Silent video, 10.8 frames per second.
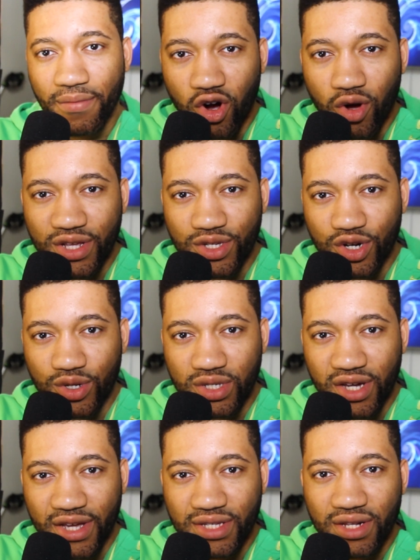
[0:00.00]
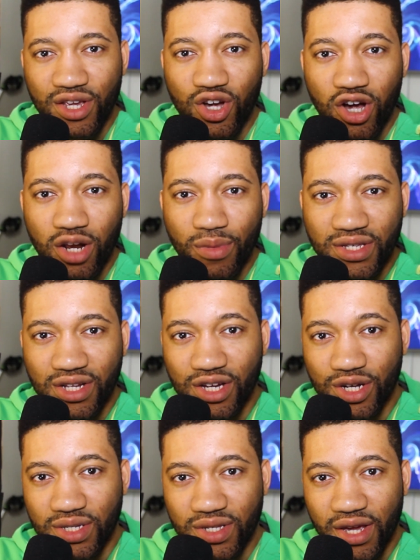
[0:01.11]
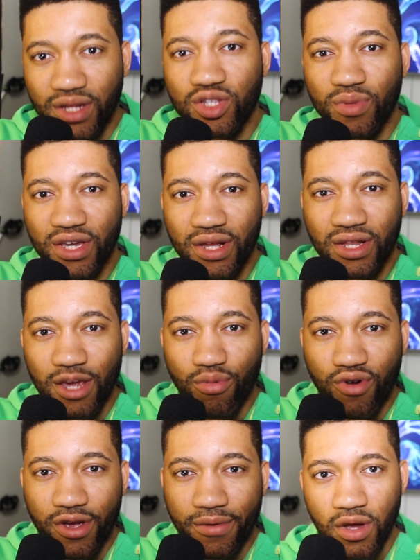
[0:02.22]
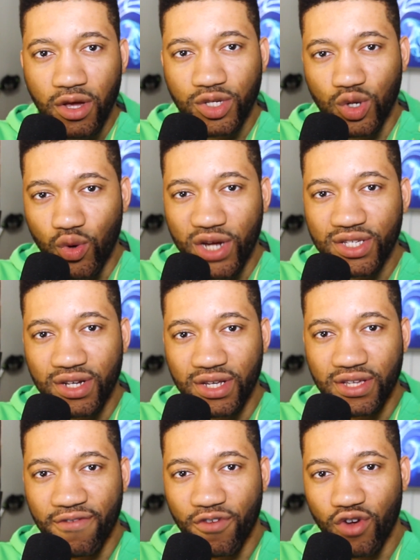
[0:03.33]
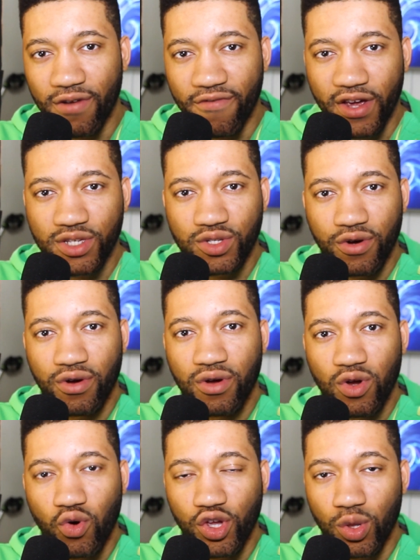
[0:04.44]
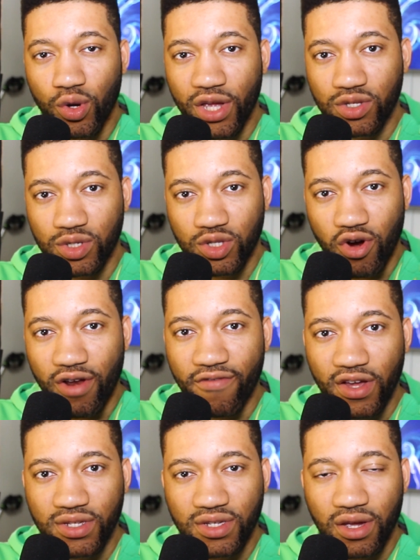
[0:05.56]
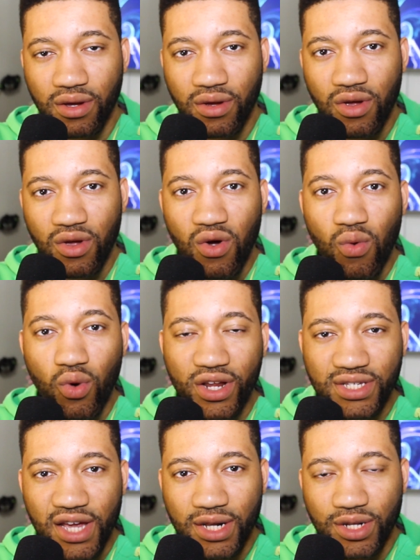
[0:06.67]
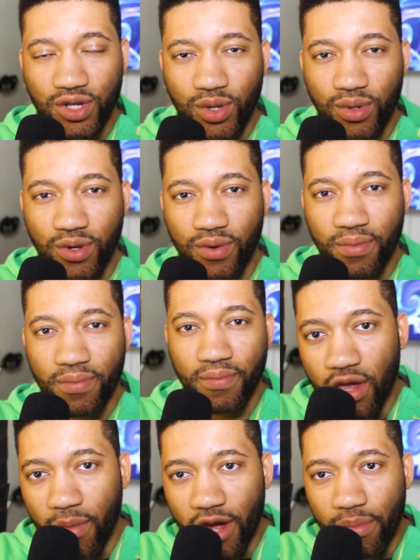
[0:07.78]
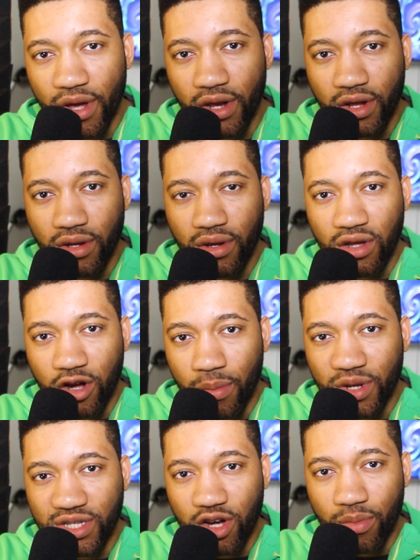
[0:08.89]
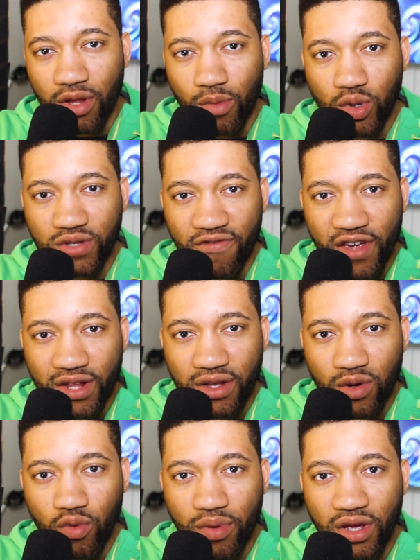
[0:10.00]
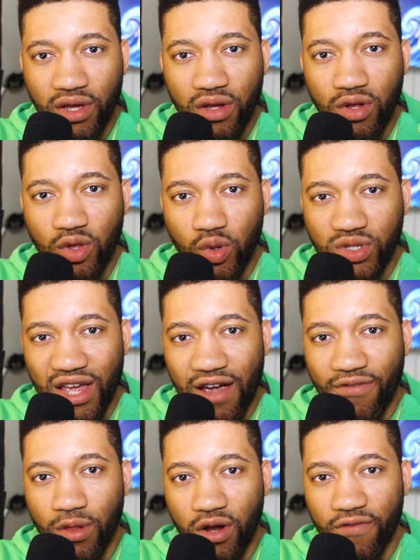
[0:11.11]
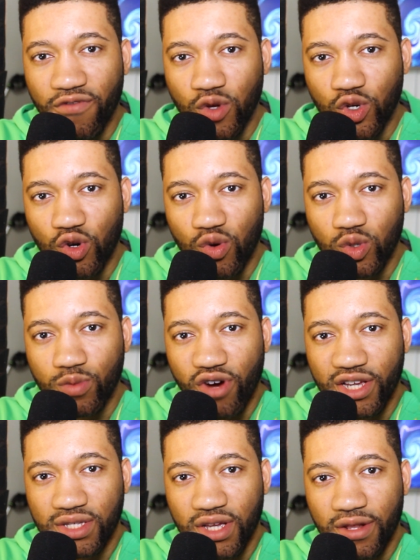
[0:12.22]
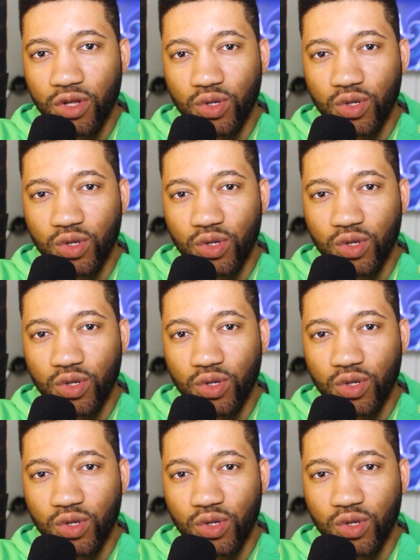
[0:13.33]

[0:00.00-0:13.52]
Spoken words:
All these are good signs that the economy is in a good state to begin tapering. So the question is, if you're an investor or you're looking to start investing, what exactly do you do? In my opinion, the companies that will be the most affected will be those that have a lot of future growth priced in.